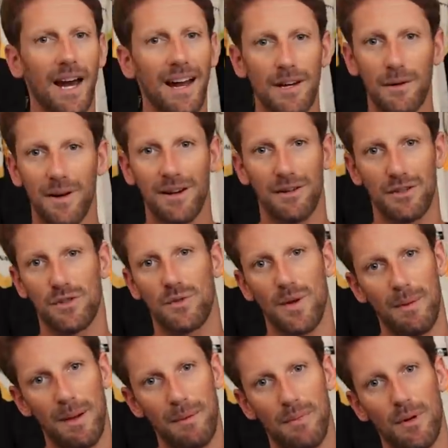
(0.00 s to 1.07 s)
Anyway, there were
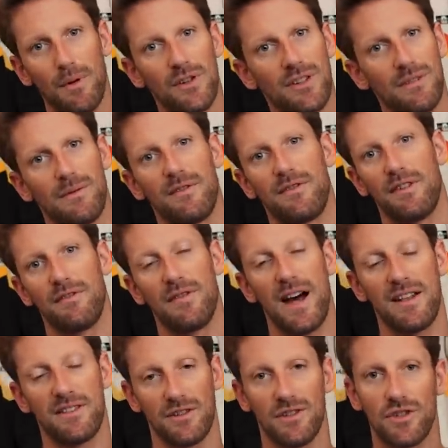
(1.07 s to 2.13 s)
swimming pools. The
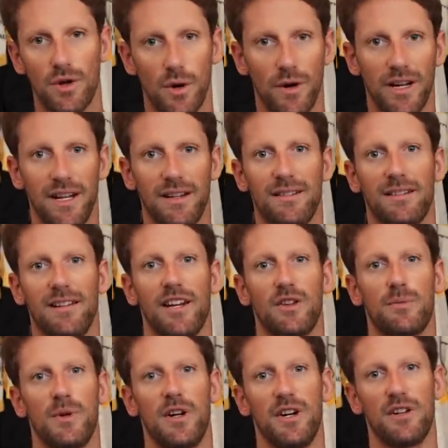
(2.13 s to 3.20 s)
fans enjoyed it. The
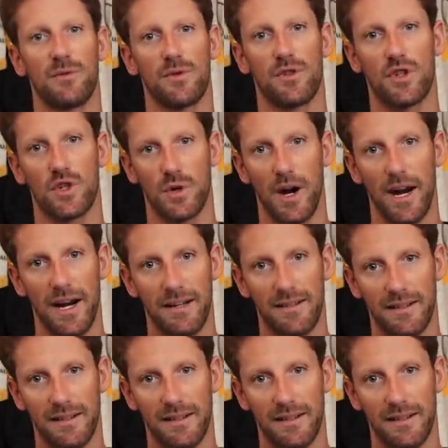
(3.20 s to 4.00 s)
experience was great.